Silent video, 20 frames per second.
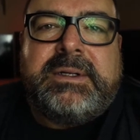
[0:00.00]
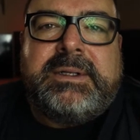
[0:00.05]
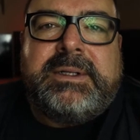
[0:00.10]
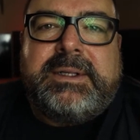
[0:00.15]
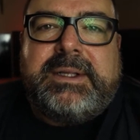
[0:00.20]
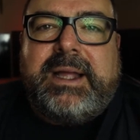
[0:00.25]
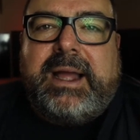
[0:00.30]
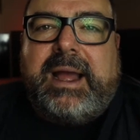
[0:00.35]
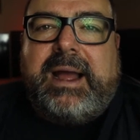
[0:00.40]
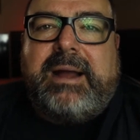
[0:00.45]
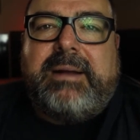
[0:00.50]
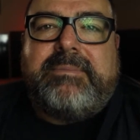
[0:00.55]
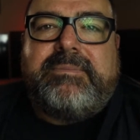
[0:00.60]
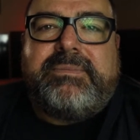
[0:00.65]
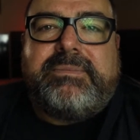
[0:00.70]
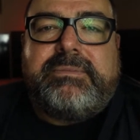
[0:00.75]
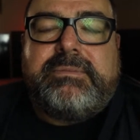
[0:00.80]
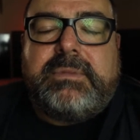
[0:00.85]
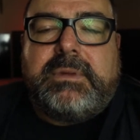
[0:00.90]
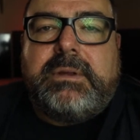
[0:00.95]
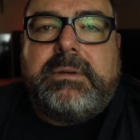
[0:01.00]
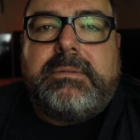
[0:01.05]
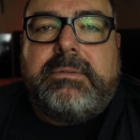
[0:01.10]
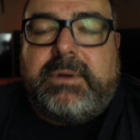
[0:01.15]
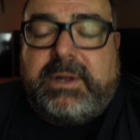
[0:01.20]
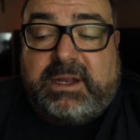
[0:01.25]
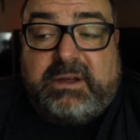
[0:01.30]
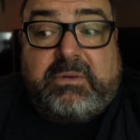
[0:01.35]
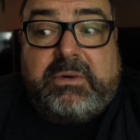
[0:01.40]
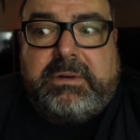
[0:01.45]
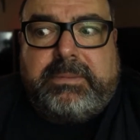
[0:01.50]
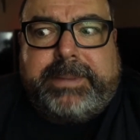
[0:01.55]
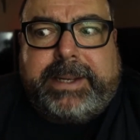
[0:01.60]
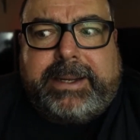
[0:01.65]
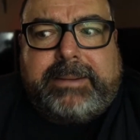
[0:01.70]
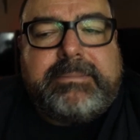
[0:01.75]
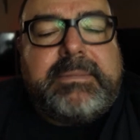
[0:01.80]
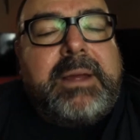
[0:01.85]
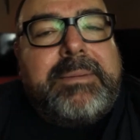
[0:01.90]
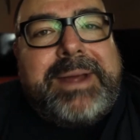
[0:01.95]
it will
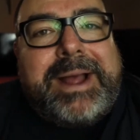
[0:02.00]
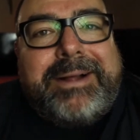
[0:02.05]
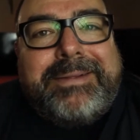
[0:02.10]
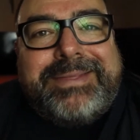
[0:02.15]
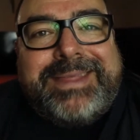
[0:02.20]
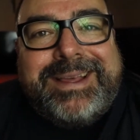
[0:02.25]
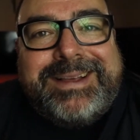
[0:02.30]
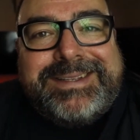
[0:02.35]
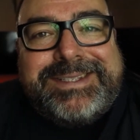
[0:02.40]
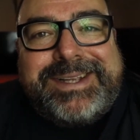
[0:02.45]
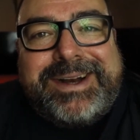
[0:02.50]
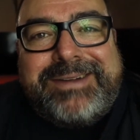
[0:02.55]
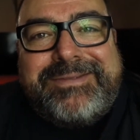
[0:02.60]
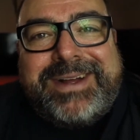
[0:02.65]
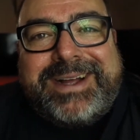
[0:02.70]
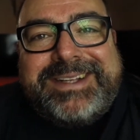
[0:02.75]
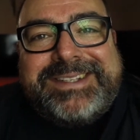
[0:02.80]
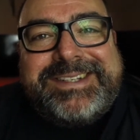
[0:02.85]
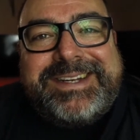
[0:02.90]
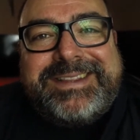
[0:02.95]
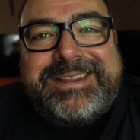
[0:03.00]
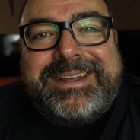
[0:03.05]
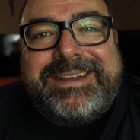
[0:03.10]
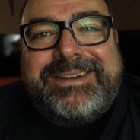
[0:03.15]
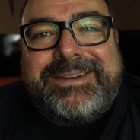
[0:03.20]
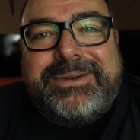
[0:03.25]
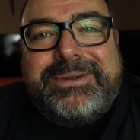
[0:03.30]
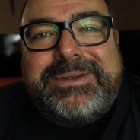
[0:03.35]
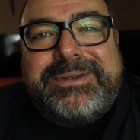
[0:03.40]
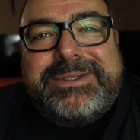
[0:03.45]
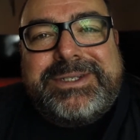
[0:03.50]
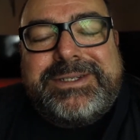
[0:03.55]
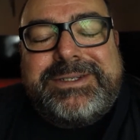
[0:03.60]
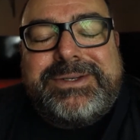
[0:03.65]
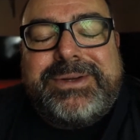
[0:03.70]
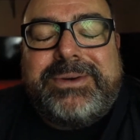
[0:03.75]
be about things that I've asked talked